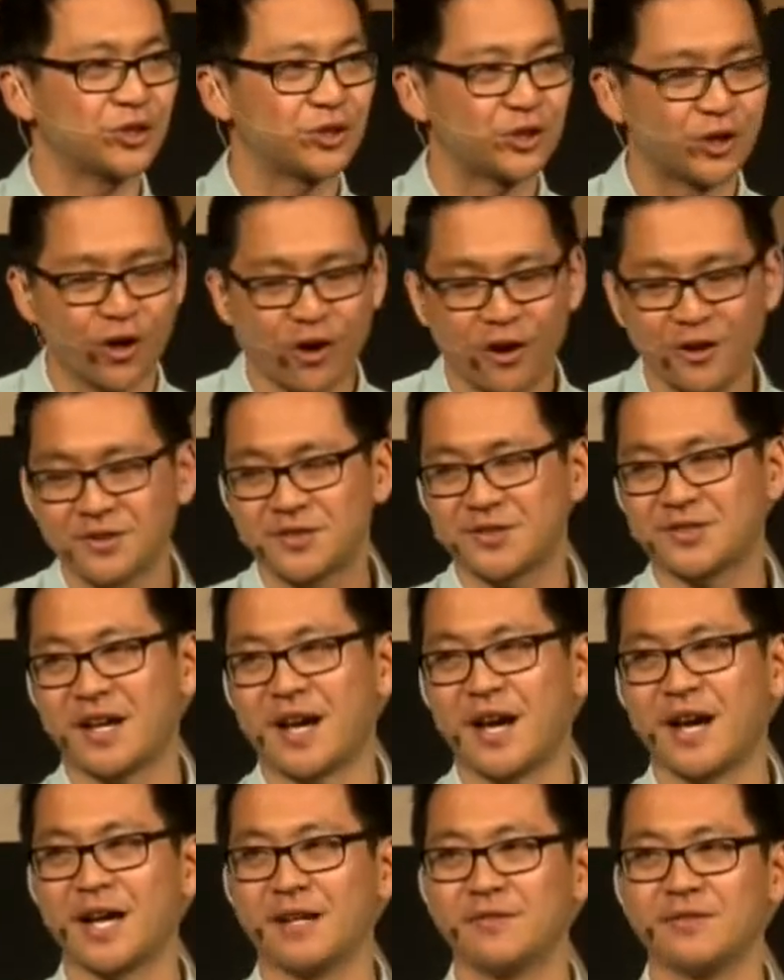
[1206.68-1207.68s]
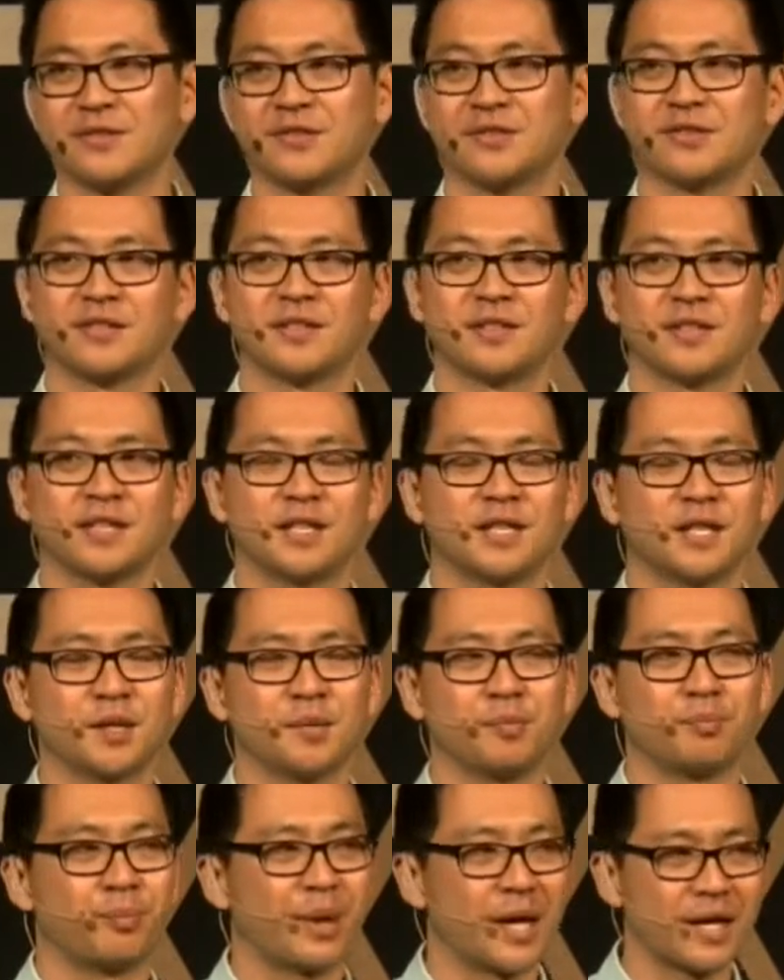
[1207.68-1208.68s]
God saves.
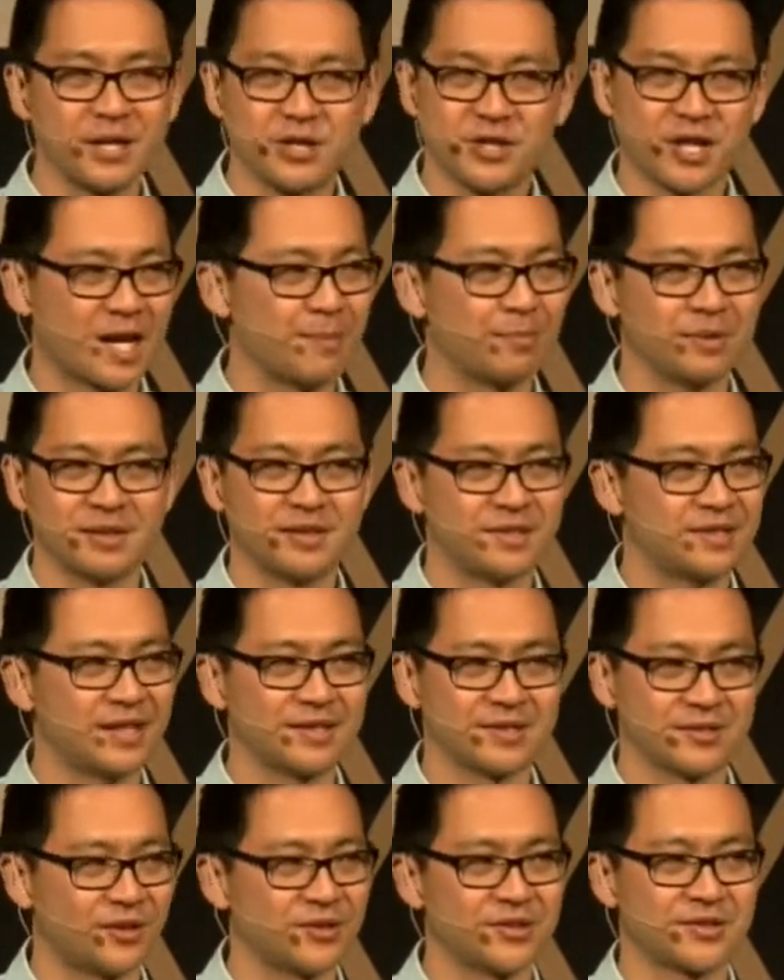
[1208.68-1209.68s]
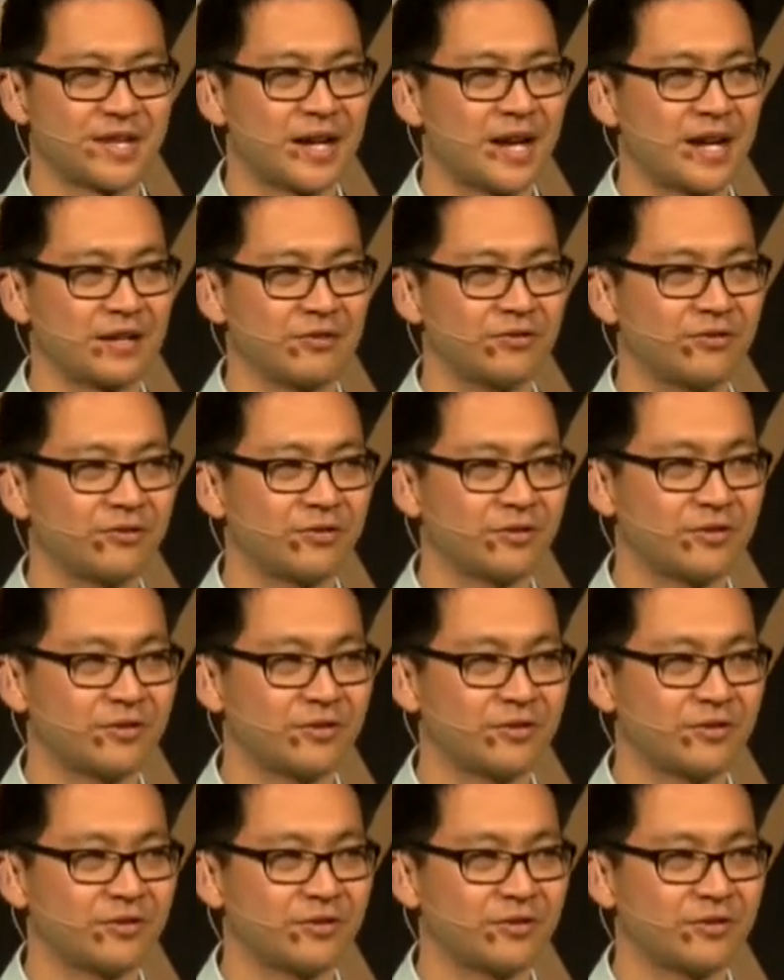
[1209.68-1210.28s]
Peter Chamberlain does not save.